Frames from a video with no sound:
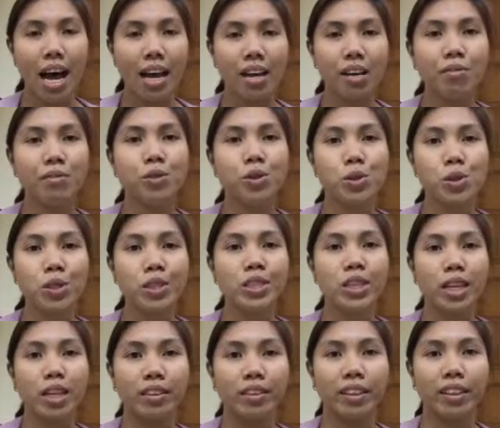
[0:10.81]
I have two
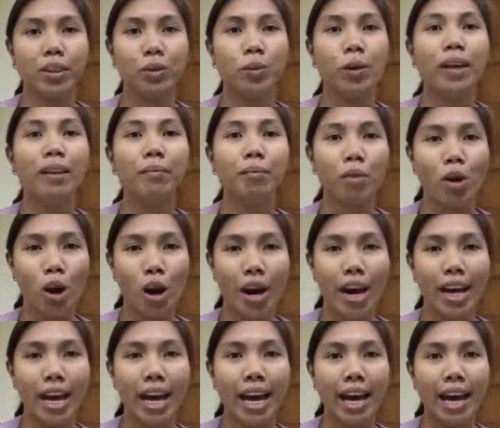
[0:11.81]
children, one
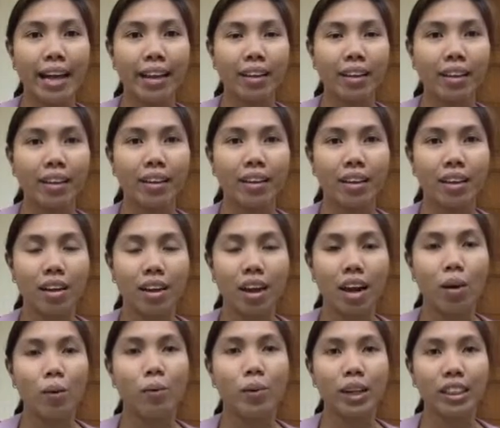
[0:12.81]
boy and
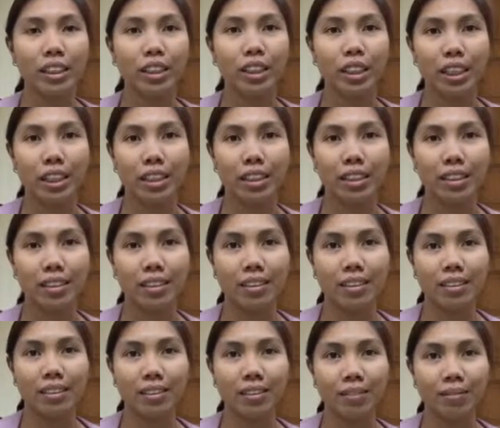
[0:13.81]
one
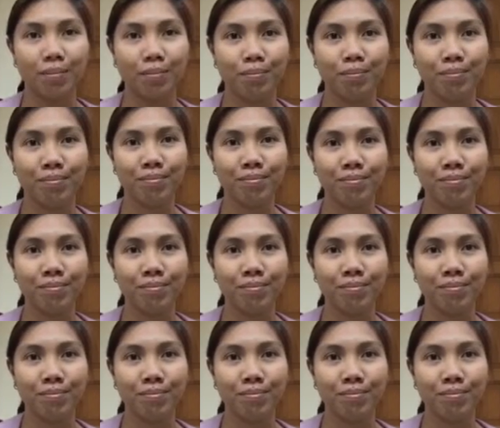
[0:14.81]
girl.